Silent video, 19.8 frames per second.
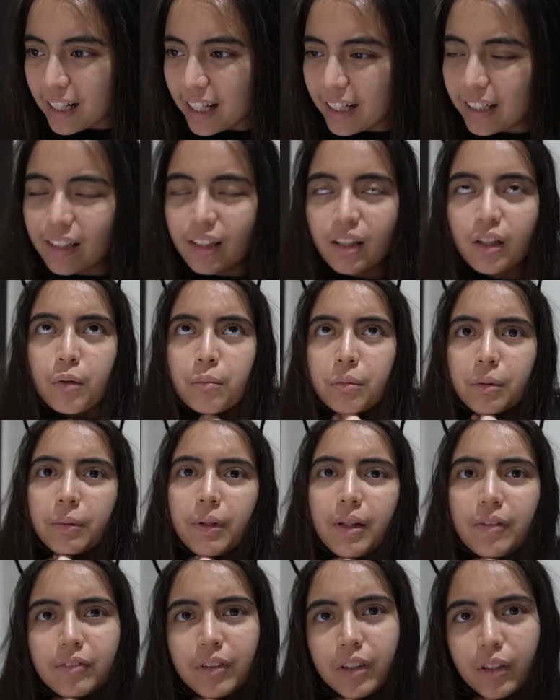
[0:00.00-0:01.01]
Like, people
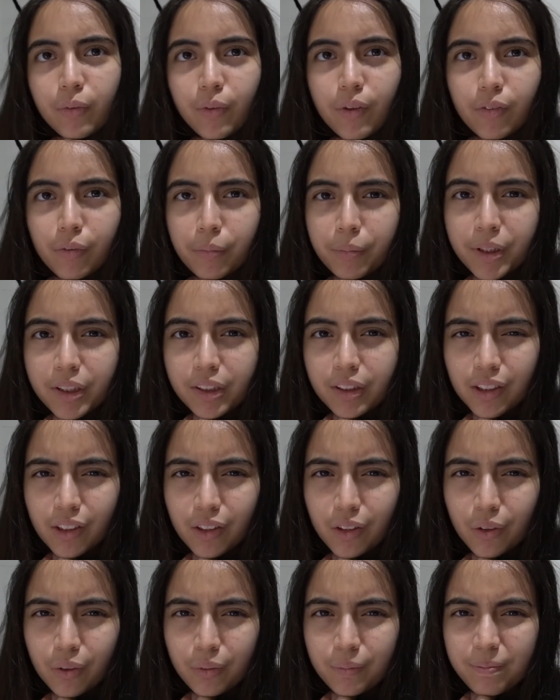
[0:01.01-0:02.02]
have turned away from reason,
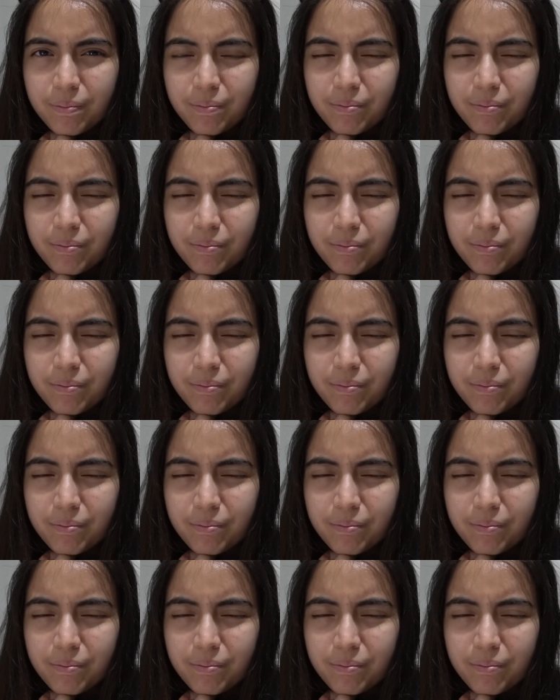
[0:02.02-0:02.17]
you know?